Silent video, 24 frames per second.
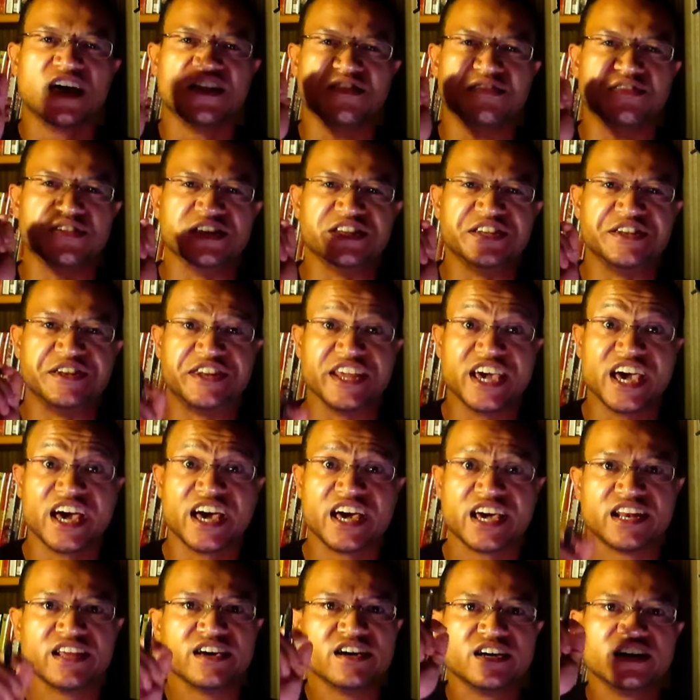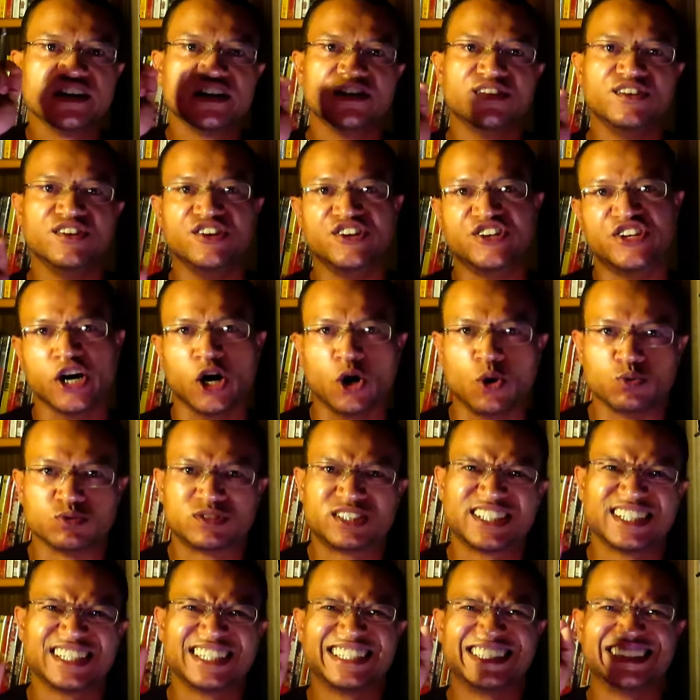The Dead
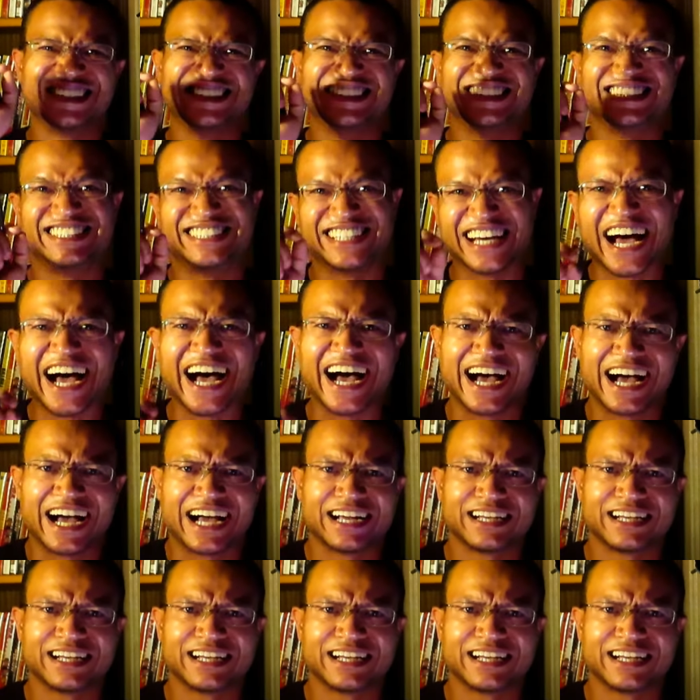Don't Die.